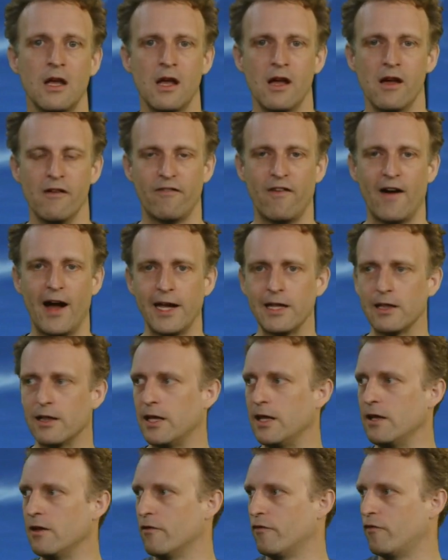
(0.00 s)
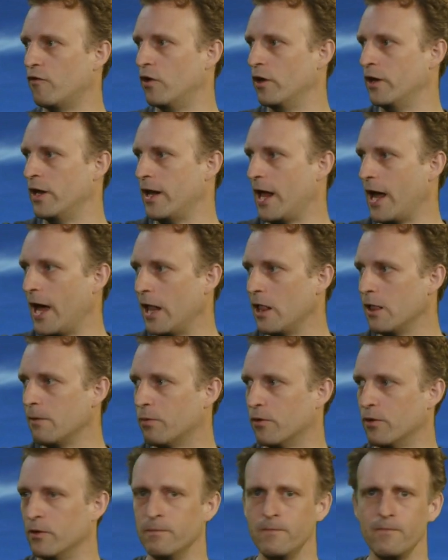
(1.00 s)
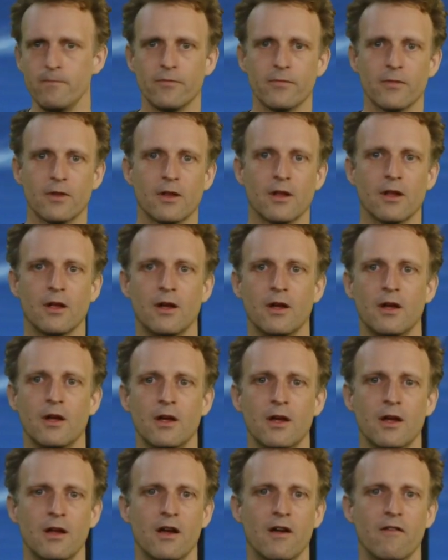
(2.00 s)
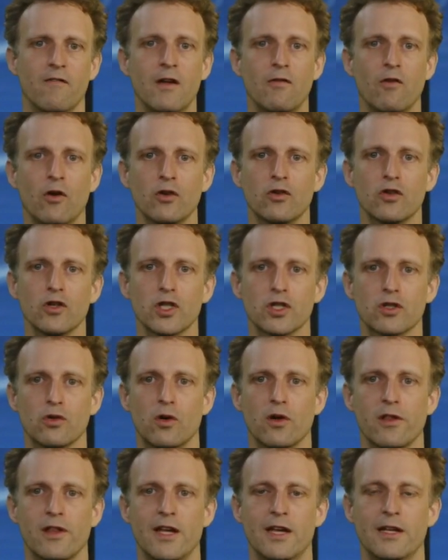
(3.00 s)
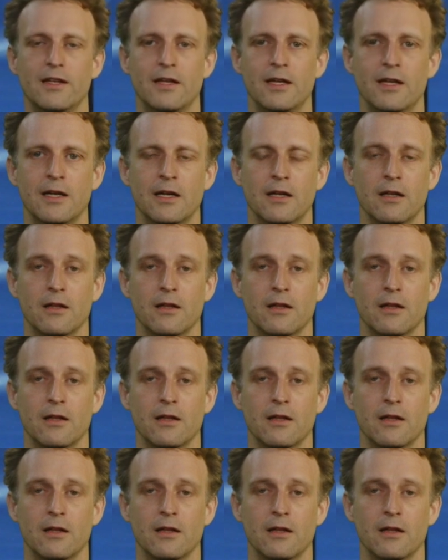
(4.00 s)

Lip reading: Finally, for an album, we want to store the ID,